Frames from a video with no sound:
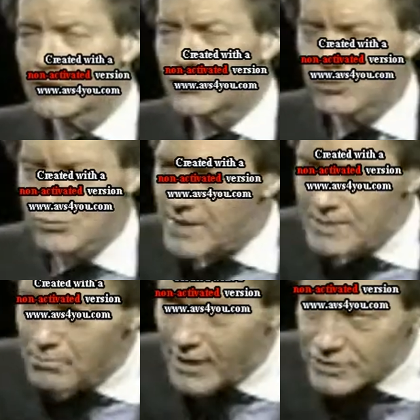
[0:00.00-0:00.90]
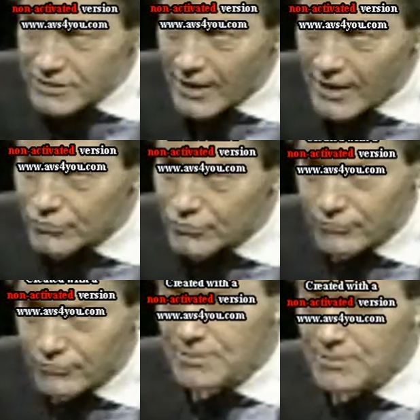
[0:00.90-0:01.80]
Did you spend much time
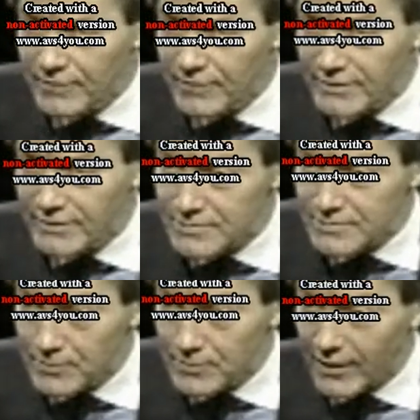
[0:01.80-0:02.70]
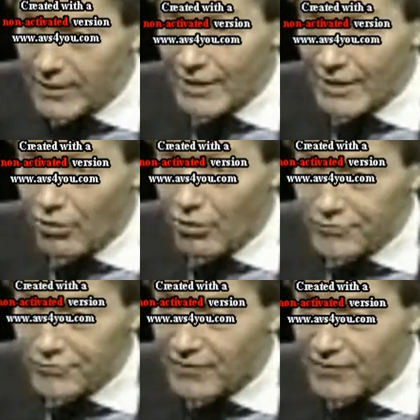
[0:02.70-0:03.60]
sort of debriefing these people at
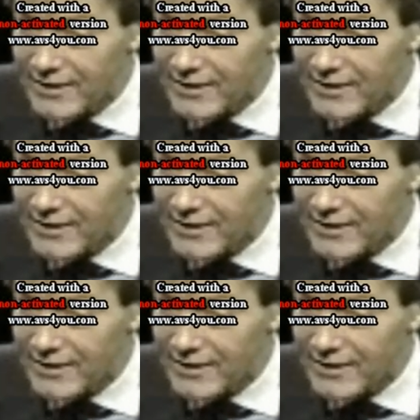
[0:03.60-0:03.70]
all to